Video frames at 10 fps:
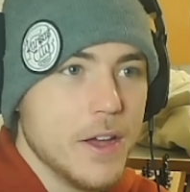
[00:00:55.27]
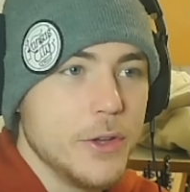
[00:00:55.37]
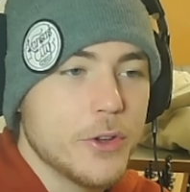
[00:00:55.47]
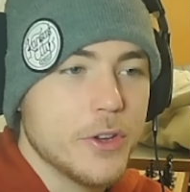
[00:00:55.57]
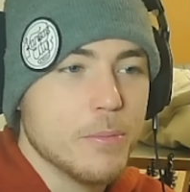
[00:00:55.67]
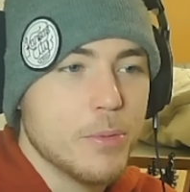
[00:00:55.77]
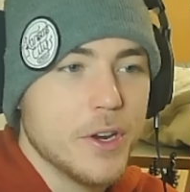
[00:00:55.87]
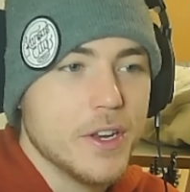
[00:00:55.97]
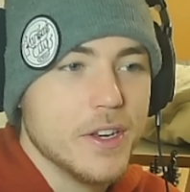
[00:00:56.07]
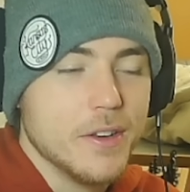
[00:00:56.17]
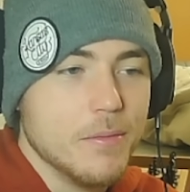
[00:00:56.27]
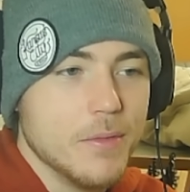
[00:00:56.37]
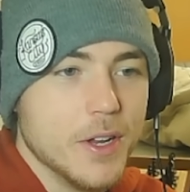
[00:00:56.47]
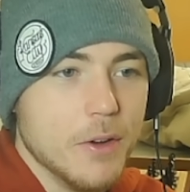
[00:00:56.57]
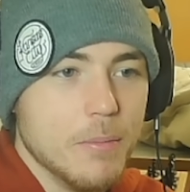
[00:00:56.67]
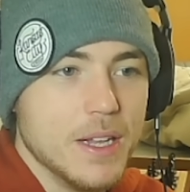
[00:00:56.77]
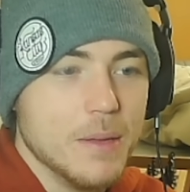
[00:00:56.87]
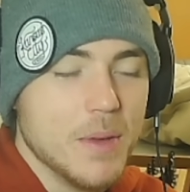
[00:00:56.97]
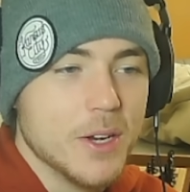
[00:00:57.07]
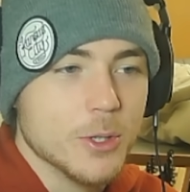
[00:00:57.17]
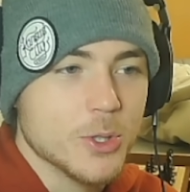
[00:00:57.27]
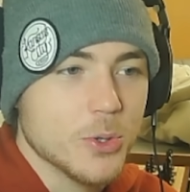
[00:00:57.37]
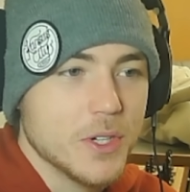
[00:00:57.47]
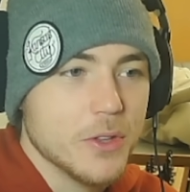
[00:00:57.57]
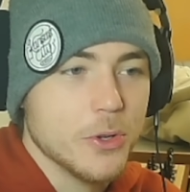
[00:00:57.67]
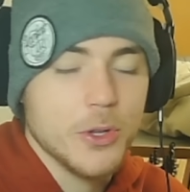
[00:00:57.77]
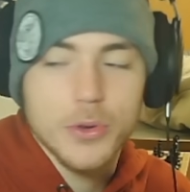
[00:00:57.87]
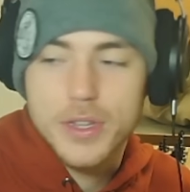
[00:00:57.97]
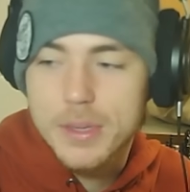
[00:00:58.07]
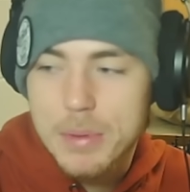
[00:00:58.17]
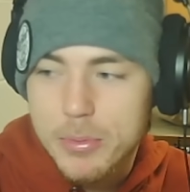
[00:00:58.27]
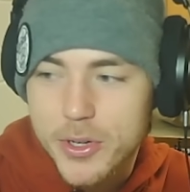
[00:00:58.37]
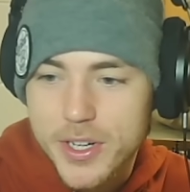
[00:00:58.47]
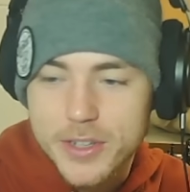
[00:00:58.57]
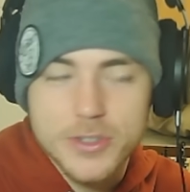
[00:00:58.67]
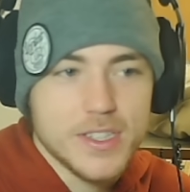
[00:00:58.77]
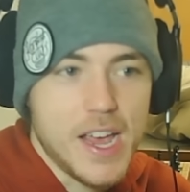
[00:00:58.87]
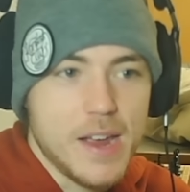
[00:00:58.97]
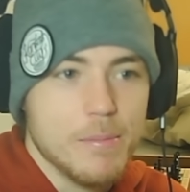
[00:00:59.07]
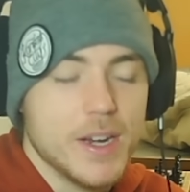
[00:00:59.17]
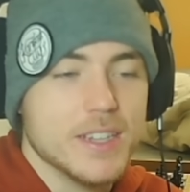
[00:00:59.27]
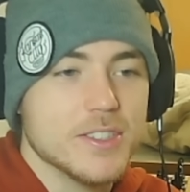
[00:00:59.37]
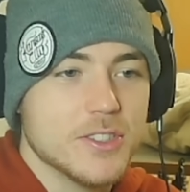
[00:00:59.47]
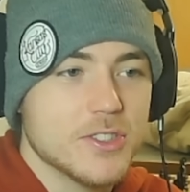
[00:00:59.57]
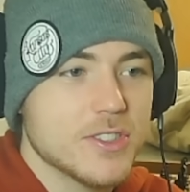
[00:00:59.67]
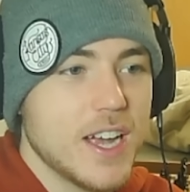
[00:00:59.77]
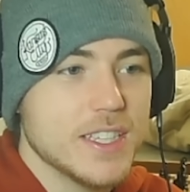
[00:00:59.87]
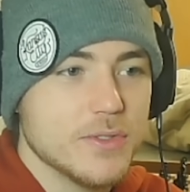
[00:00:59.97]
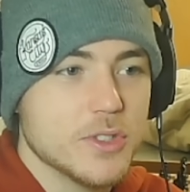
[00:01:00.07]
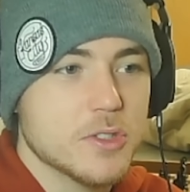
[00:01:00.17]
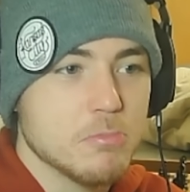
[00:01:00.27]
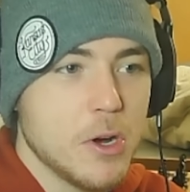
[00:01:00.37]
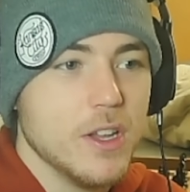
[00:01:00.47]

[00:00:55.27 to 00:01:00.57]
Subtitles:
You couldn't put it in, you know, millimeters or another unit that people would understand, but it's the size of a small